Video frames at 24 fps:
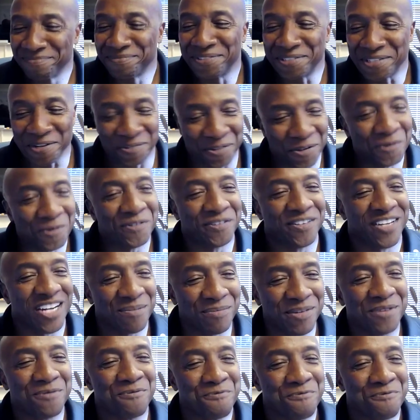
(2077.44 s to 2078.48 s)
your student's going
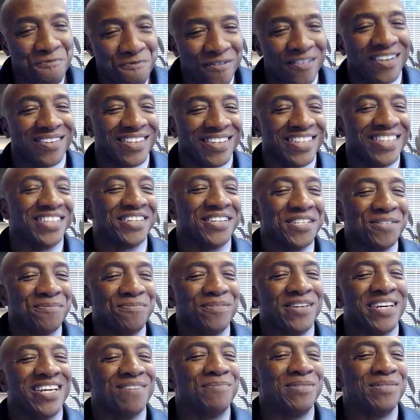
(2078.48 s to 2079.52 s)
to be in a
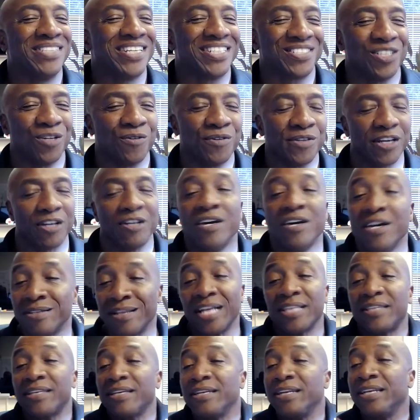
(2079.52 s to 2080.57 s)
good position over there.
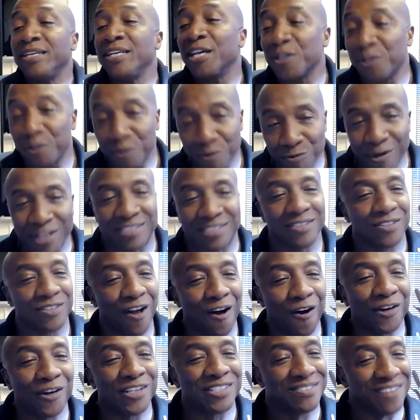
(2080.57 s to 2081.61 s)
Not that any other residence
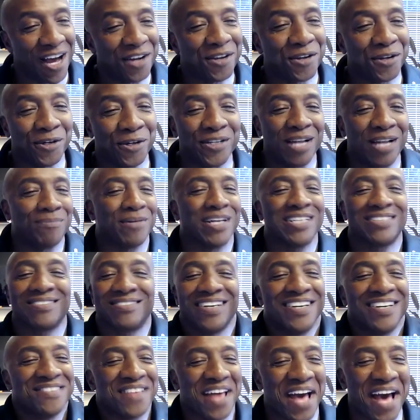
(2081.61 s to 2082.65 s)
hall is not good. I'm not
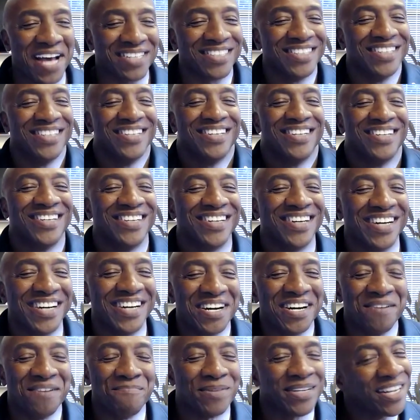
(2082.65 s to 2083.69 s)
saying that.
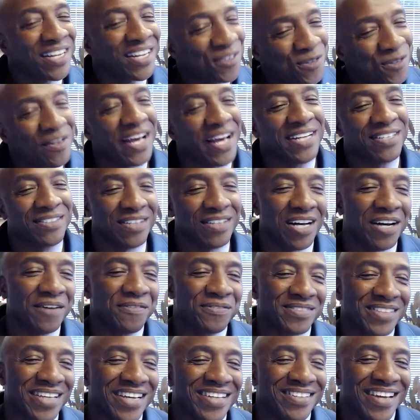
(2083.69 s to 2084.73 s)
But I do like
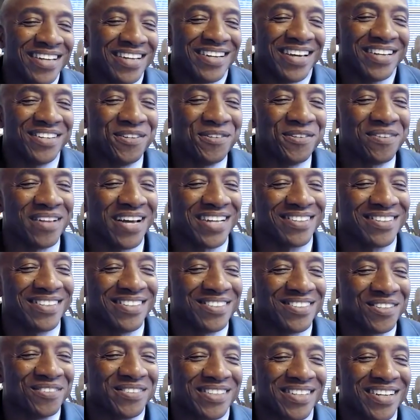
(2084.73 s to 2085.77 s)
Duff's and I do like the
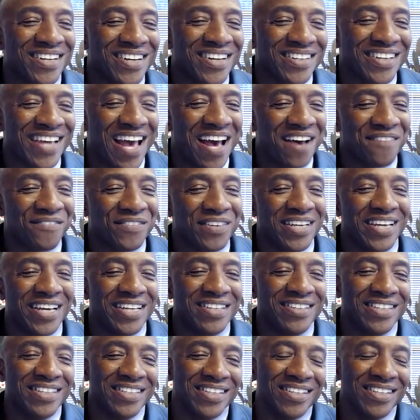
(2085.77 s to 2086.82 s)
little cafe
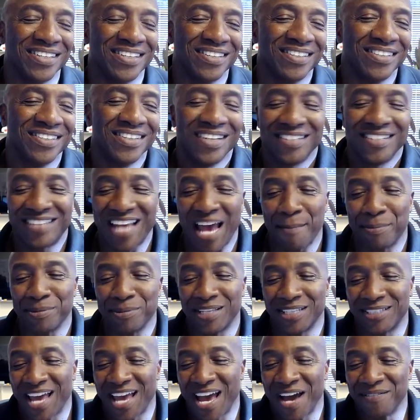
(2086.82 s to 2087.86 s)
and the chapel
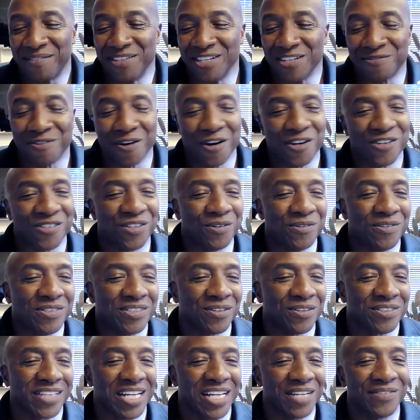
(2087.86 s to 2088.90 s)
that they have there for our students.
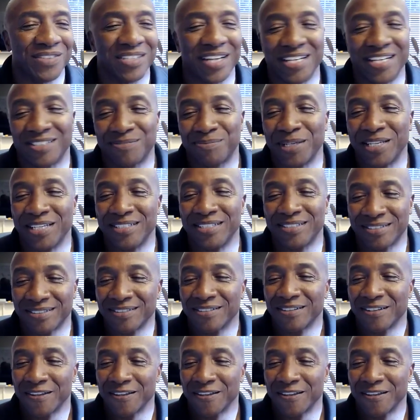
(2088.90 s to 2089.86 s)
So it's kind of a nice place.